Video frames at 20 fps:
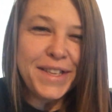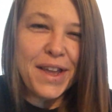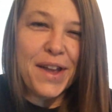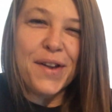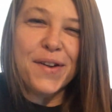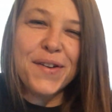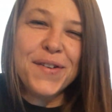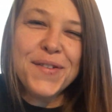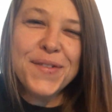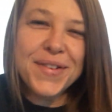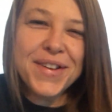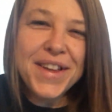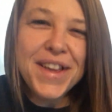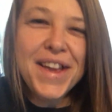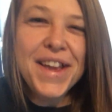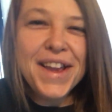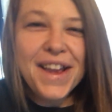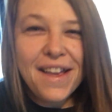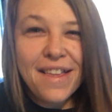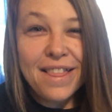so
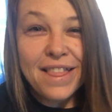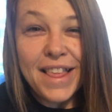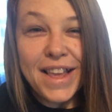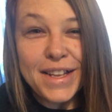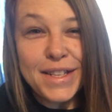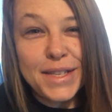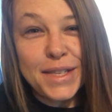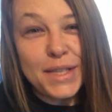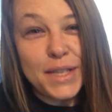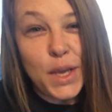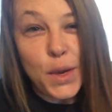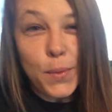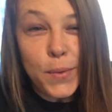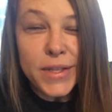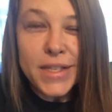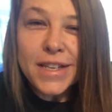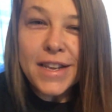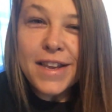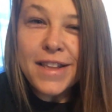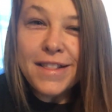let's see
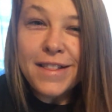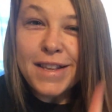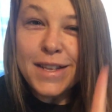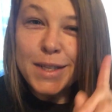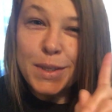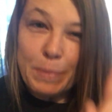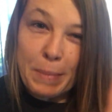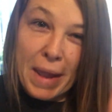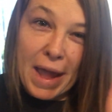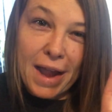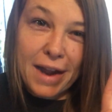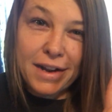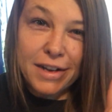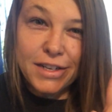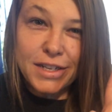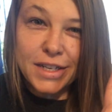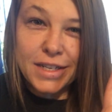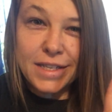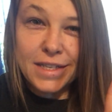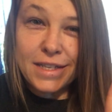what's in these
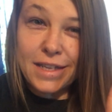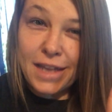packages.